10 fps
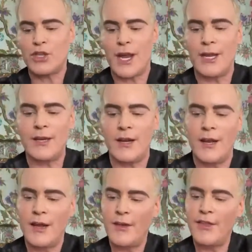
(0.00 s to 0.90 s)
shade.
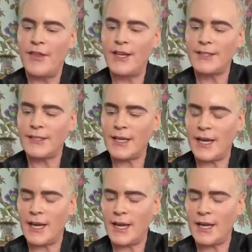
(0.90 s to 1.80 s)
This
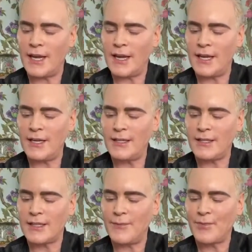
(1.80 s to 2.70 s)

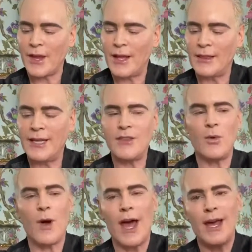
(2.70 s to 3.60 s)
is Lead
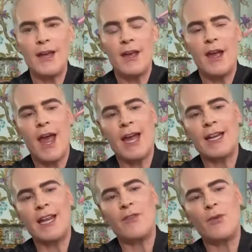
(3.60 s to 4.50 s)
the Way. And
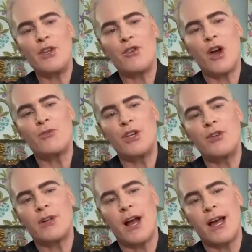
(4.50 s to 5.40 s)
even when you go
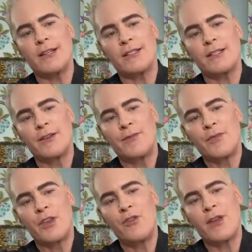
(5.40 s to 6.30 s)
nude, guys,
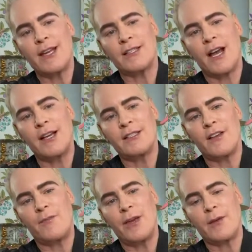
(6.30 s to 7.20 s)
you get tons
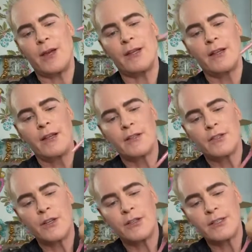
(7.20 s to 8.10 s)
of pigment.
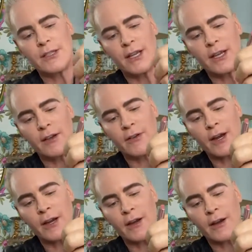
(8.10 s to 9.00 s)
So you'll see
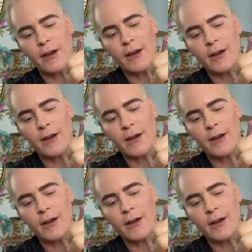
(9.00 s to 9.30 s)
right here.